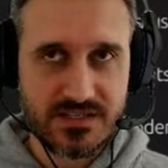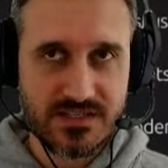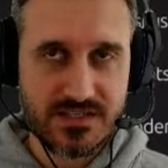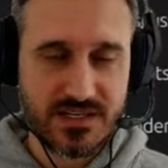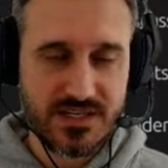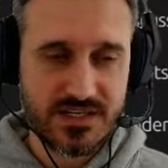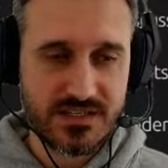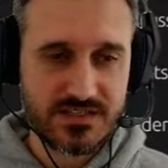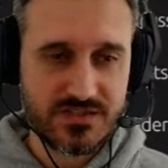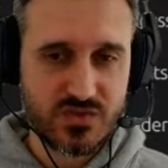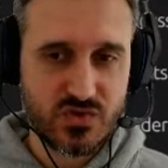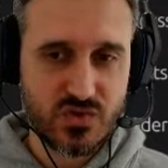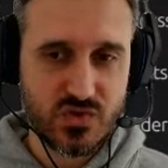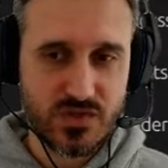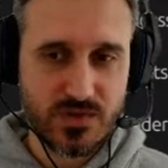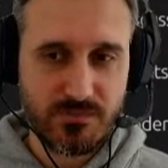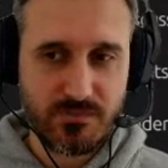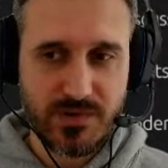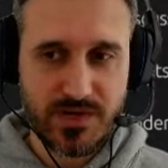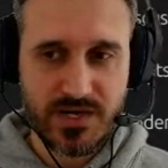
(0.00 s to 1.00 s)
it
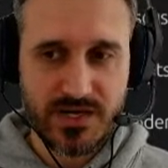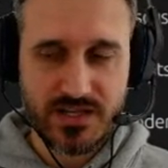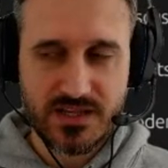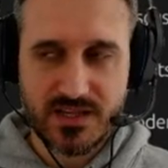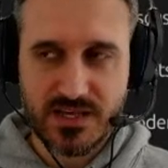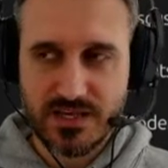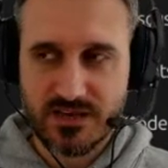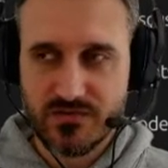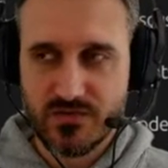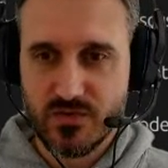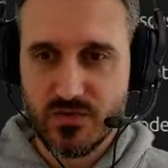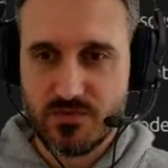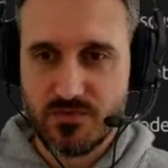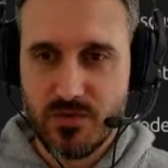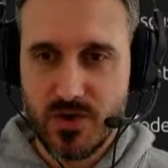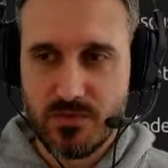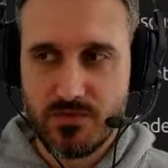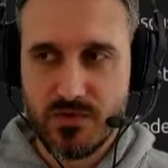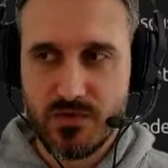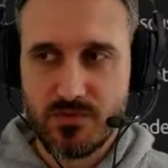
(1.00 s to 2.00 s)
to debug like
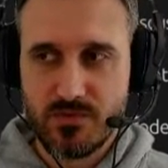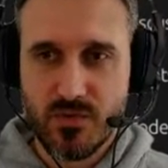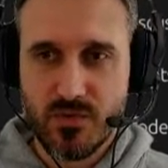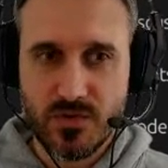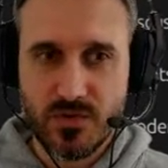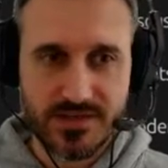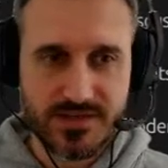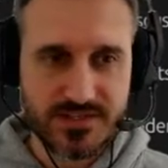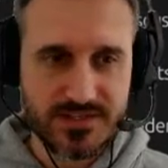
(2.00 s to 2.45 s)
for mobile